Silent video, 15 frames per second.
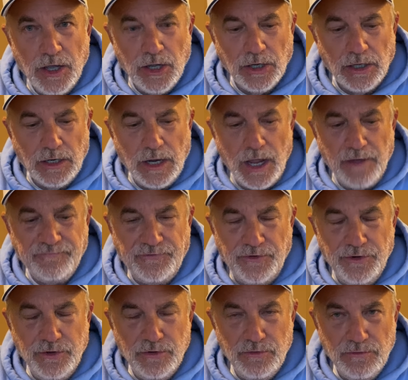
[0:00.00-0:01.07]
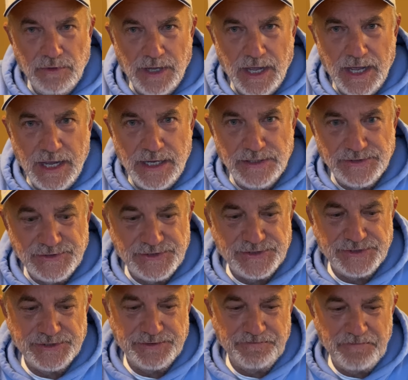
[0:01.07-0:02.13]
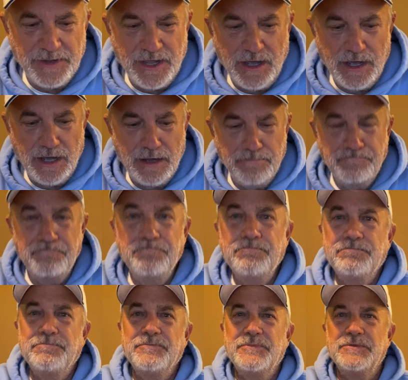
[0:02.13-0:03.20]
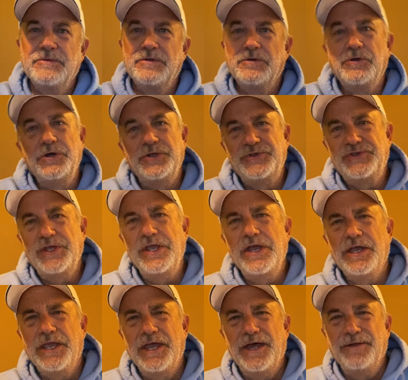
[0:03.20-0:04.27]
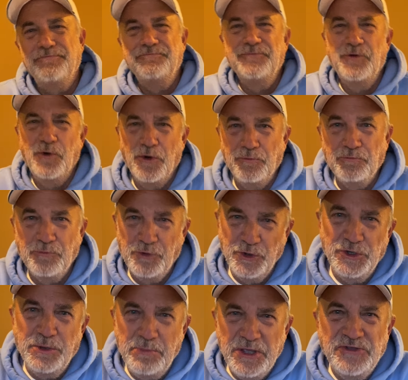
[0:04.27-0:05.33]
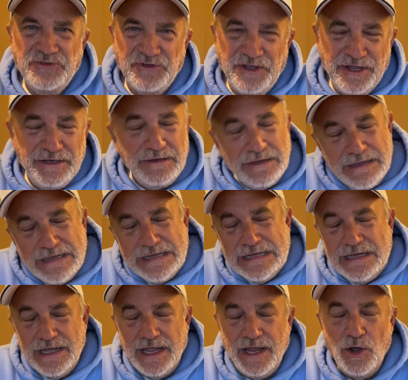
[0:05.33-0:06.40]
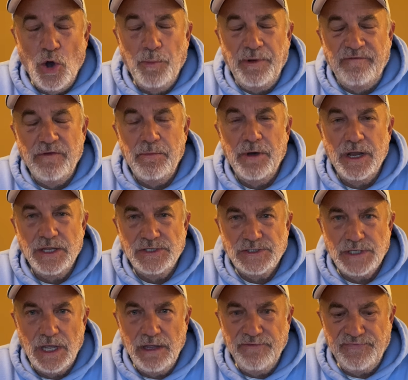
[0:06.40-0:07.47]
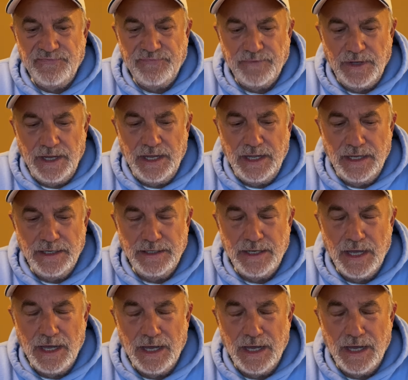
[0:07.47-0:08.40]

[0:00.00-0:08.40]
Good afternoon, guys. Good to see you again, or good to be seen. Hey, I hope everybody's safe. And